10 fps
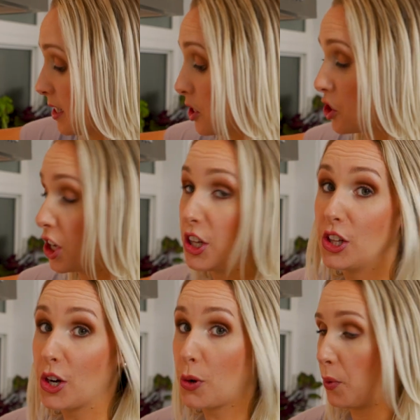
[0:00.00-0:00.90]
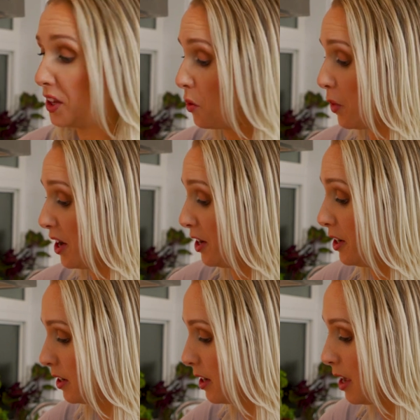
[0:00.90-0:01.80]
This is gonna look really
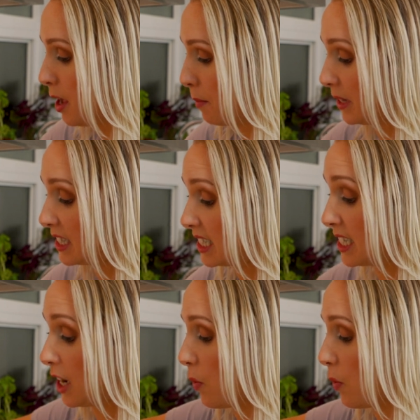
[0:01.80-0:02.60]
weird, but stick